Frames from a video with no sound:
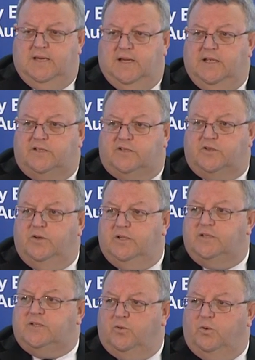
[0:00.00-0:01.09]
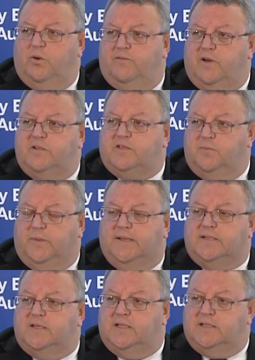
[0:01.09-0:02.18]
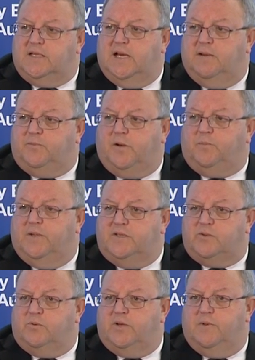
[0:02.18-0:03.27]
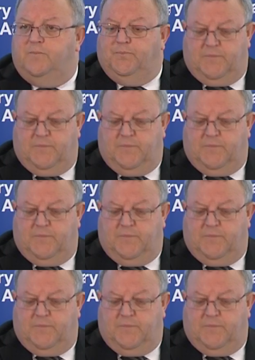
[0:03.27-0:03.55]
uh, as soon as all of those complexities are properly sorted.